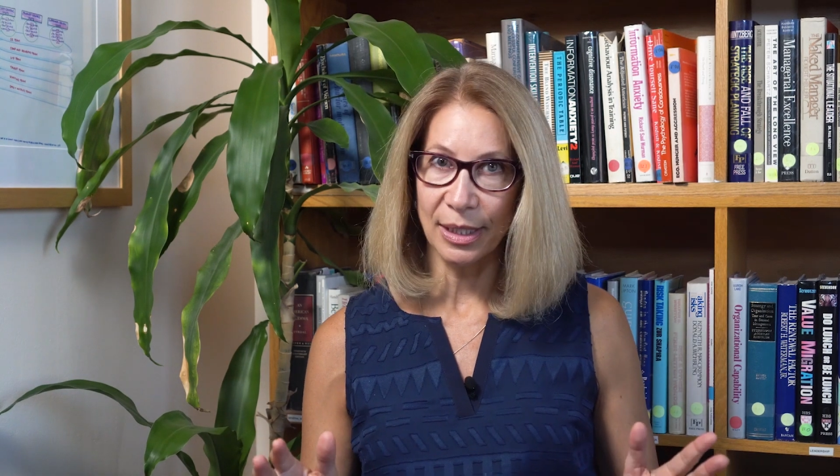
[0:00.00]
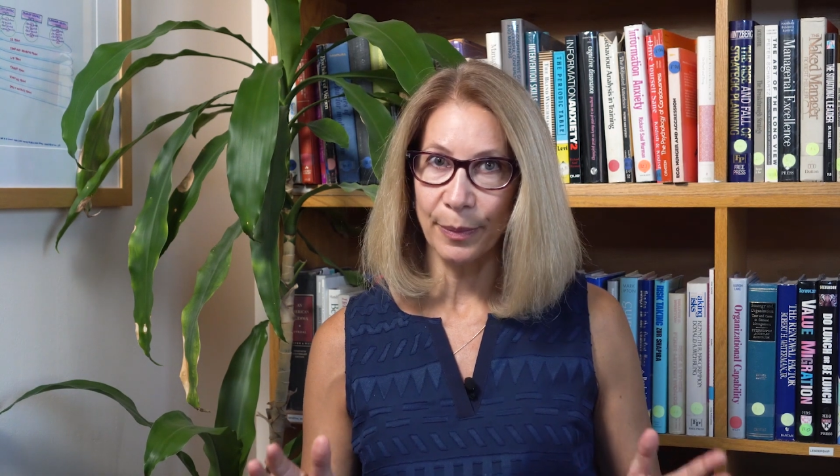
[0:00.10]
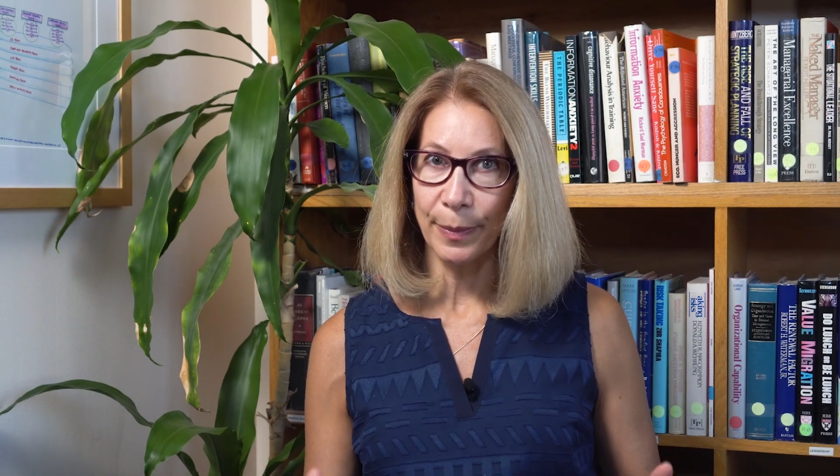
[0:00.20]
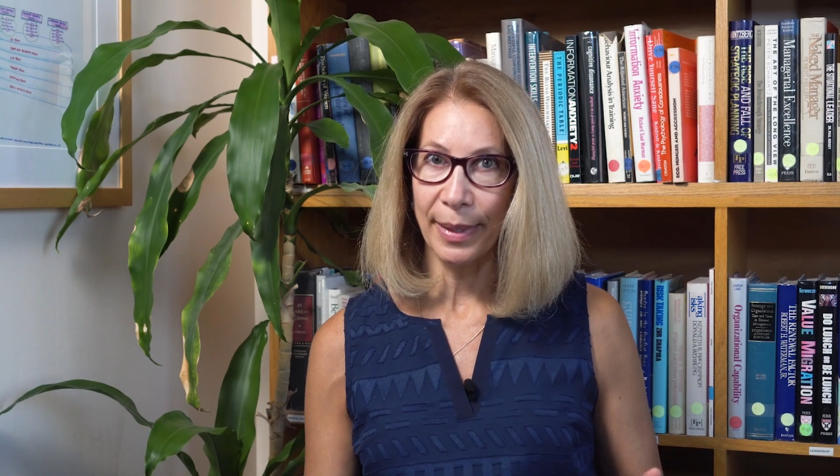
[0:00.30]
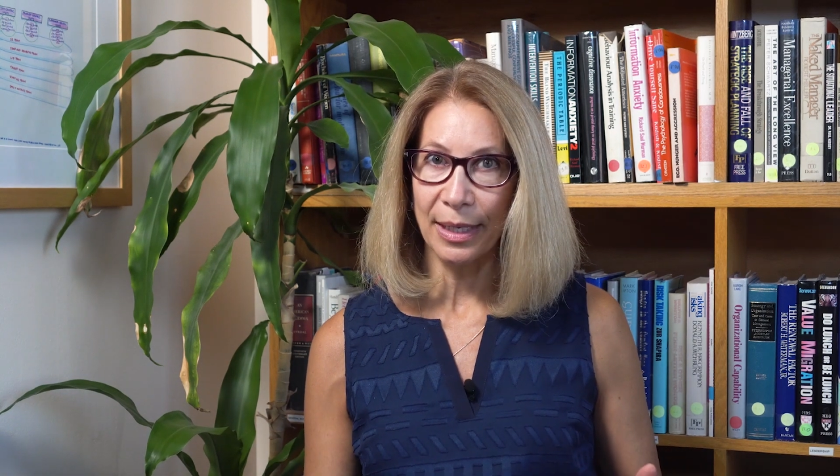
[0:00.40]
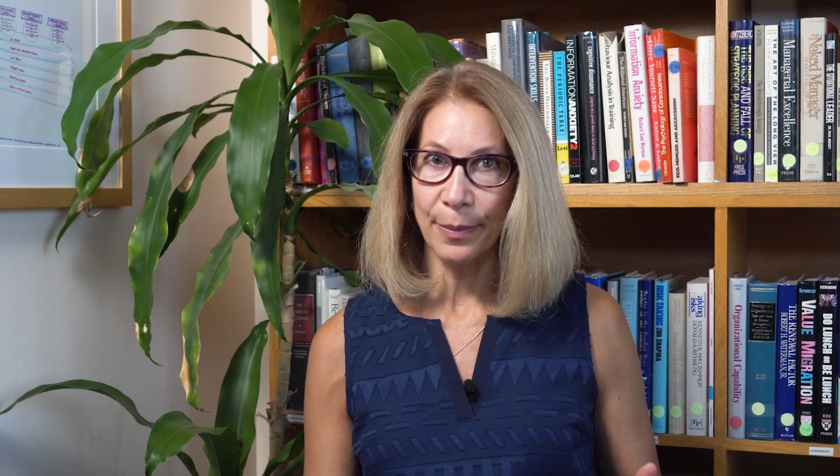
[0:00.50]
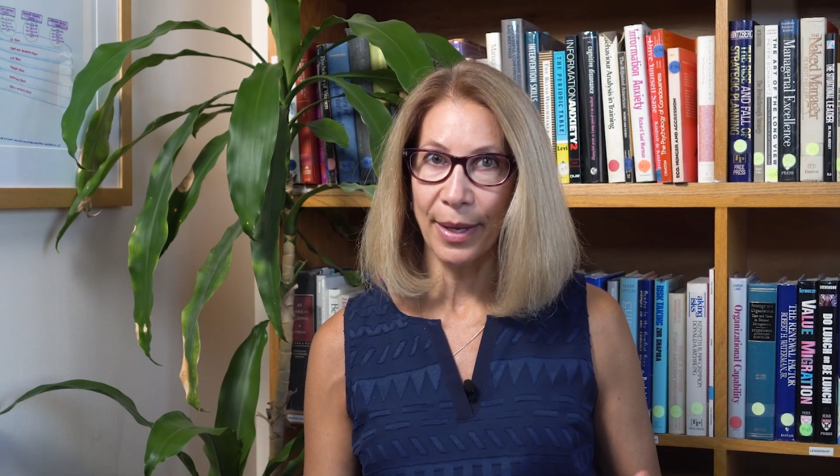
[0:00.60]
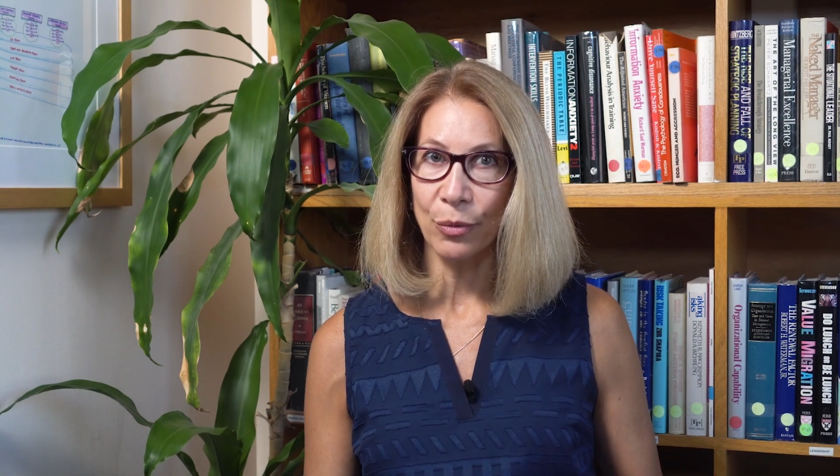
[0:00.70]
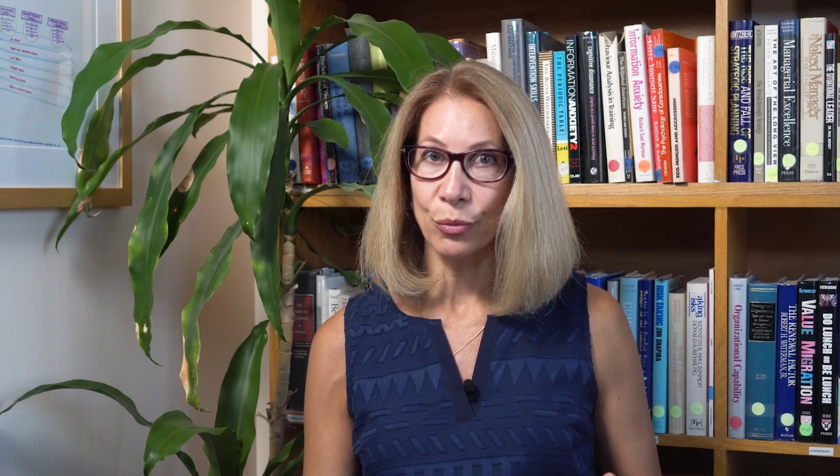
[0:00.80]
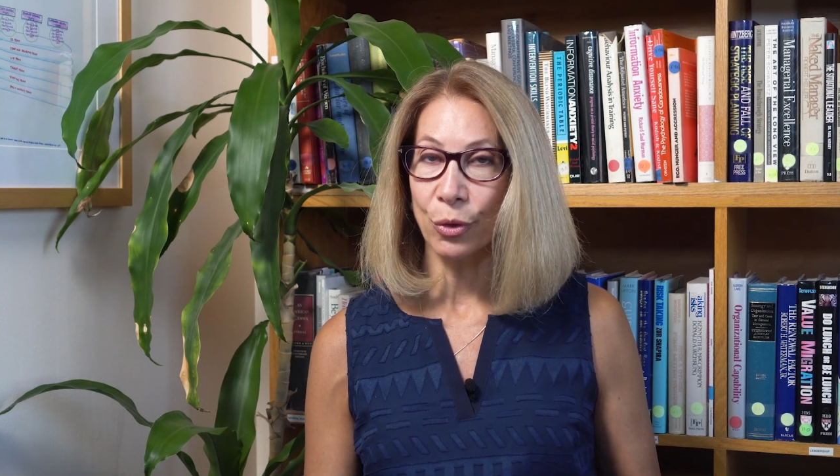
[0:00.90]
can be made
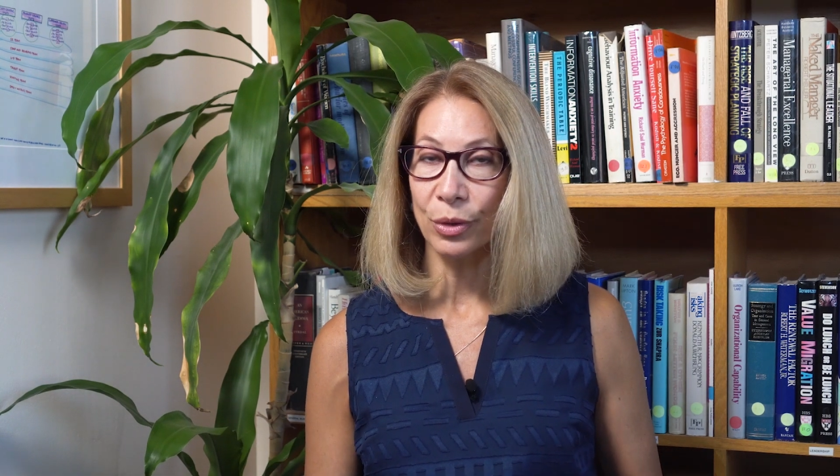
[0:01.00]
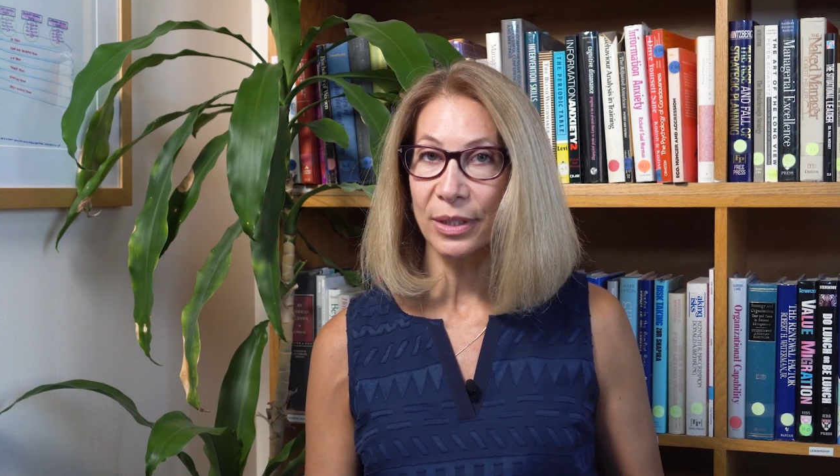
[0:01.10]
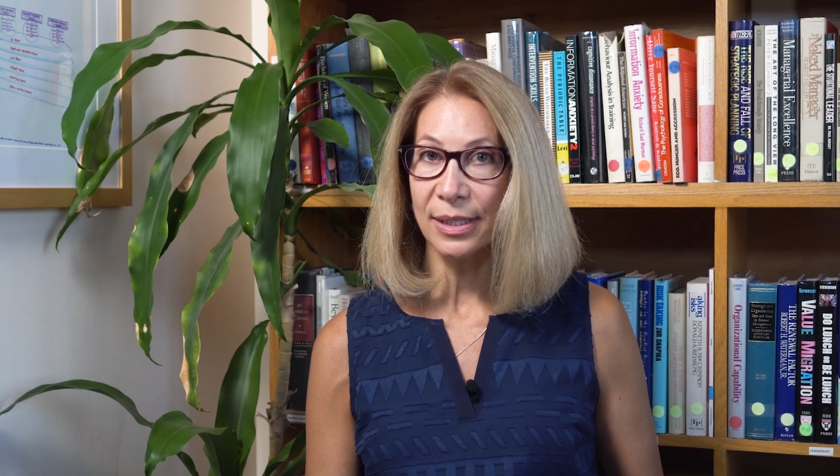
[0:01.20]
about role